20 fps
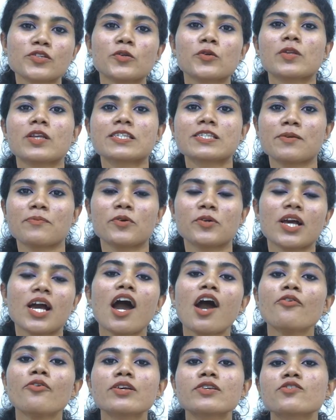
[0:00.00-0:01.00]
curious about
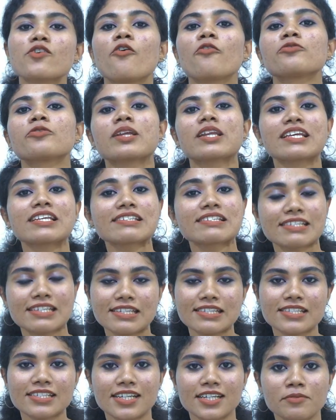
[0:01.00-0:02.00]
how a software is
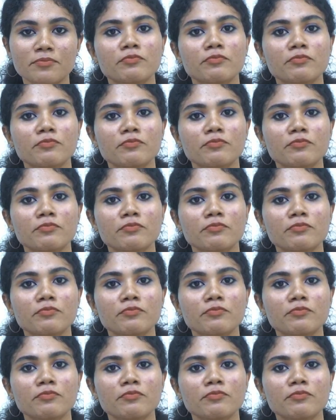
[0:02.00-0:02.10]
tested